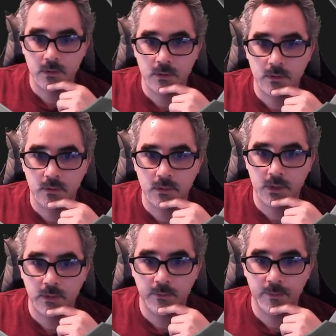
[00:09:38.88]
Time
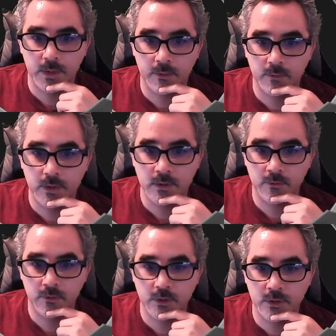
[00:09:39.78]
remaining ratio for
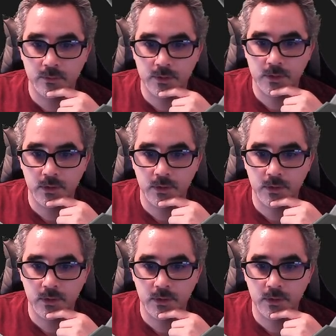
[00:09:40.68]
jump start.